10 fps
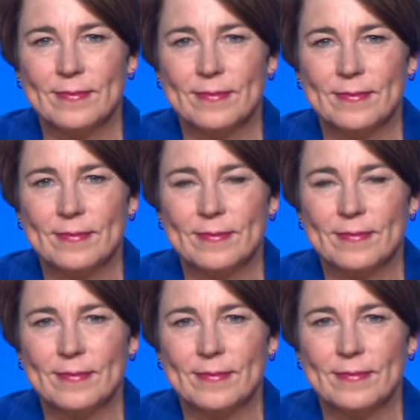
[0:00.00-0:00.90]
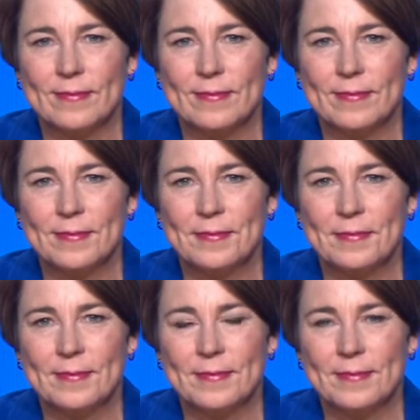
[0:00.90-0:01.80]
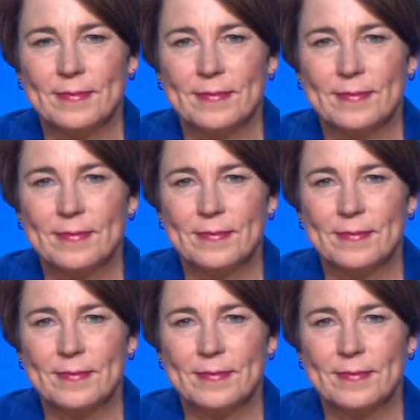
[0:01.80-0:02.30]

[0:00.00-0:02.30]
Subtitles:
(not speaking)